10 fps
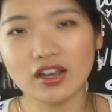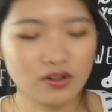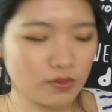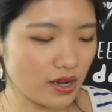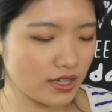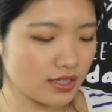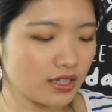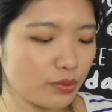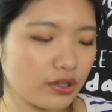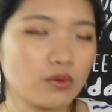I don't mind
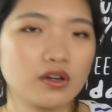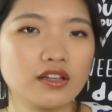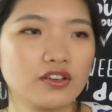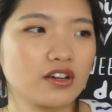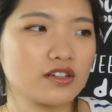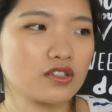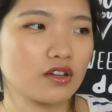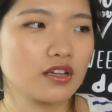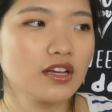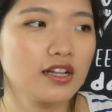it, but I want to let you guys
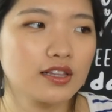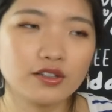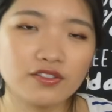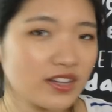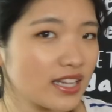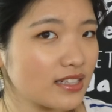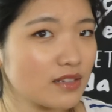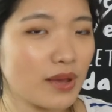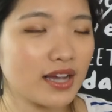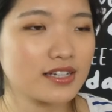know
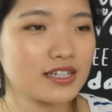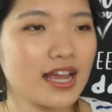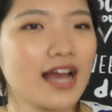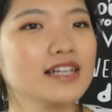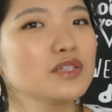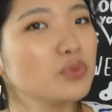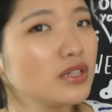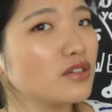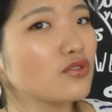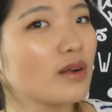Lookfantastic packaging has
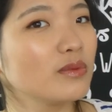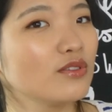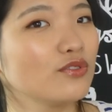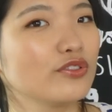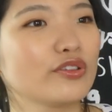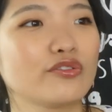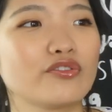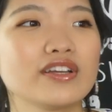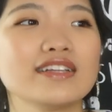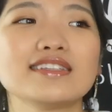been a trouble for the
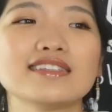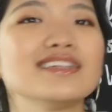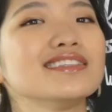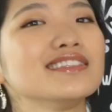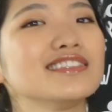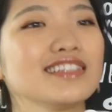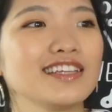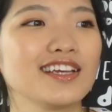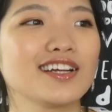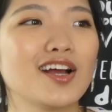recent
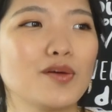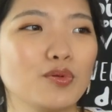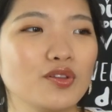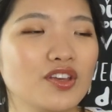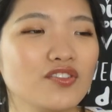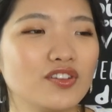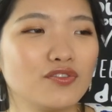year, I believe.